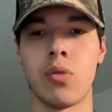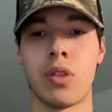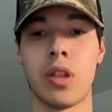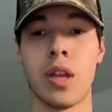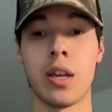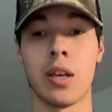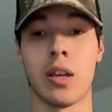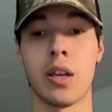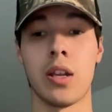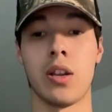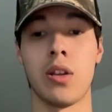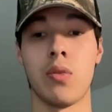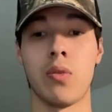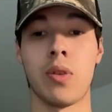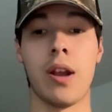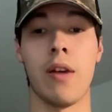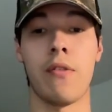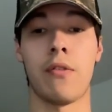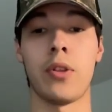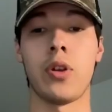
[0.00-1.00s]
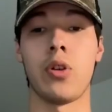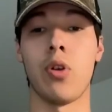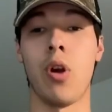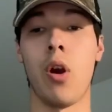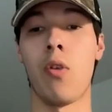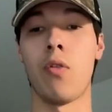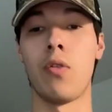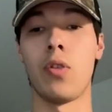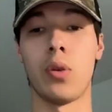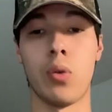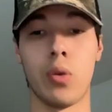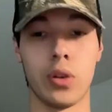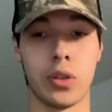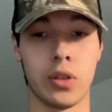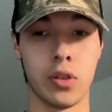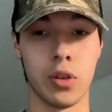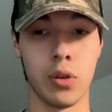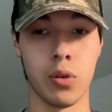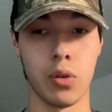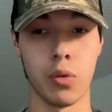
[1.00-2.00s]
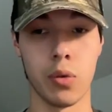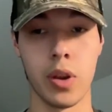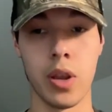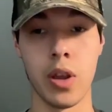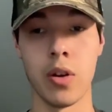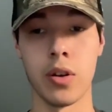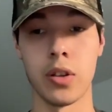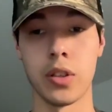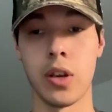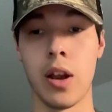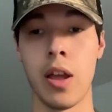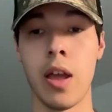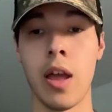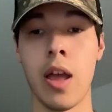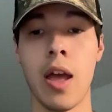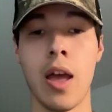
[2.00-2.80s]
think you could definitely grow over the course of 2 3 years and